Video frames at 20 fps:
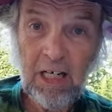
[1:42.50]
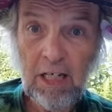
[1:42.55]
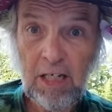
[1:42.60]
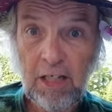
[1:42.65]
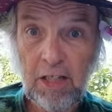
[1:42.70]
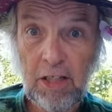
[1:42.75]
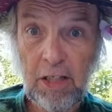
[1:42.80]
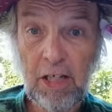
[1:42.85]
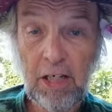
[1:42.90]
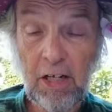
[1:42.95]

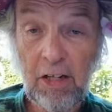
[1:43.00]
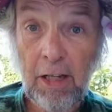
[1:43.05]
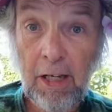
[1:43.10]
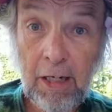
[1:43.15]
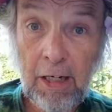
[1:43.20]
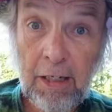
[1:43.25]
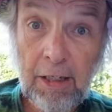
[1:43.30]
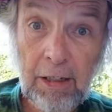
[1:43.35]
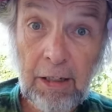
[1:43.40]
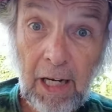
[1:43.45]

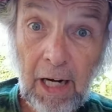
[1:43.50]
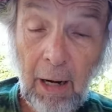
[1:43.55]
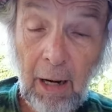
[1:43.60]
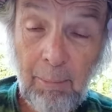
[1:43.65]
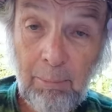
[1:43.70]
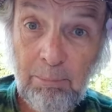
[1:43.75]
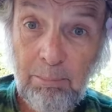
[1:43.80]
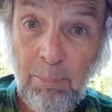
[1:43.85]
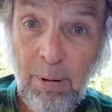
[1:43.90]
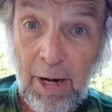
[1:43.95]
They
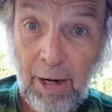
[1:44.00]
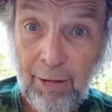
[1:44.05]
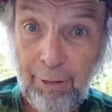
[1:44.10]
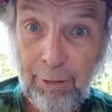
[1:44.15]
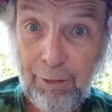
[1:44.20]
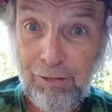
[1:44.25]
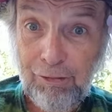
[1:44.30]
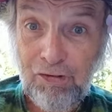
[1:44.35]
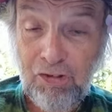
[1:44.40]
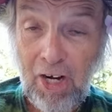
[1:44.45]
got
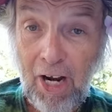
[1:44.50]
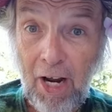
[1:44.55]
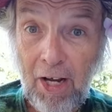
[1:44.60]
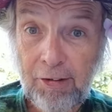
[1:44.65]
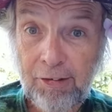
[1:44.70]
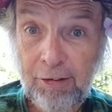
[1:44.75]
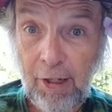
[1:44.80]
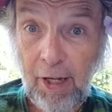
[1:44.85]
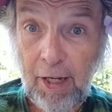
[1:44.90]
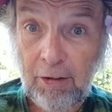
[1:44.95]
barrel
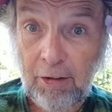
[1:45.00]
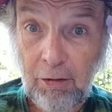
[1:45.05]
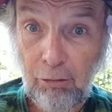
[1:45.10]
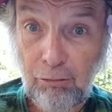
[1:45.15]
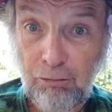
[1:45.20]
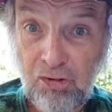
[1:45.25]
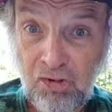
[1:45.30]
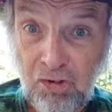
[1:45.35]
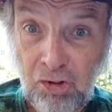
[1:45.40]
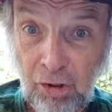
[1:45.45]
chests like
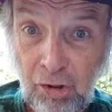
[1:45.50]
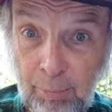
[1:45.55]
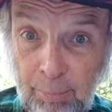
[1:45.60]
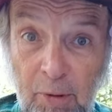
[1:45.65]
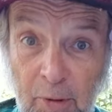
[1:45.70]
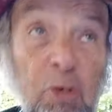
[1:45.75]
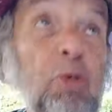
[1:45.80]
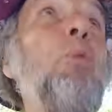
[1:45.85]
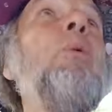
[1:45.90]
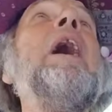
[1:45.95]
those
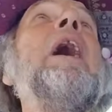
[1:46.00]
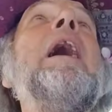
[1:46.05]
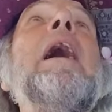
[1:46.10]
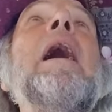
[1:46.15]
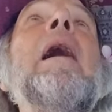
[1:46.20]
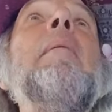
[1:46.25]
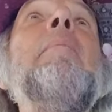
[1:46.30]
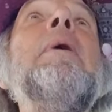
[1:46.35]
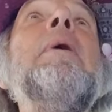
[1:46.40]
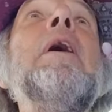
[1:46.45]
Sherpas way
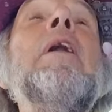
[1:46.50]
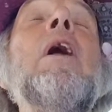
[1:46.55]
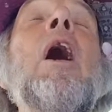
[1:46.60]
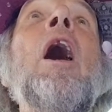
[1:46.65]
up in